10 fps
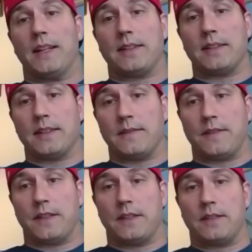into
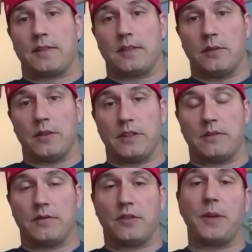lifting slowly,
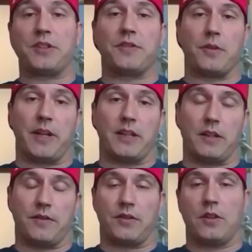especially for the main
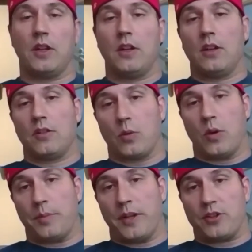lifts.
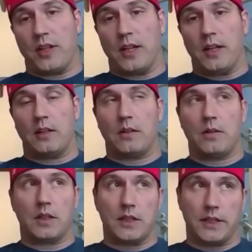Squat, bench, dead,
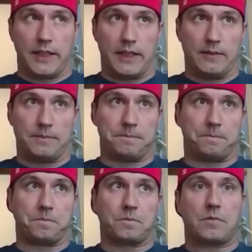clean,
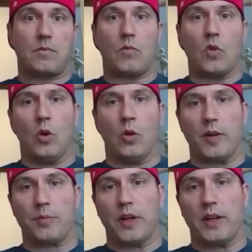
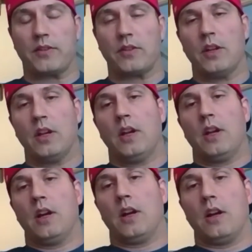overhead press.
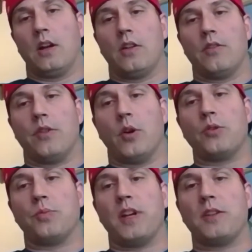Uh,
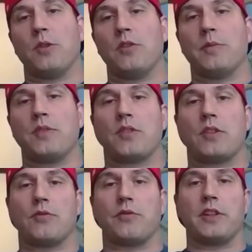those big movements
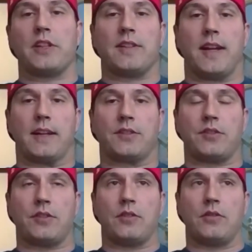can really
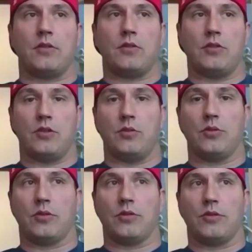tax
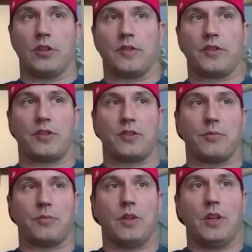your nervous
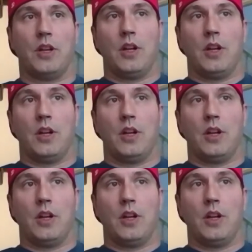system,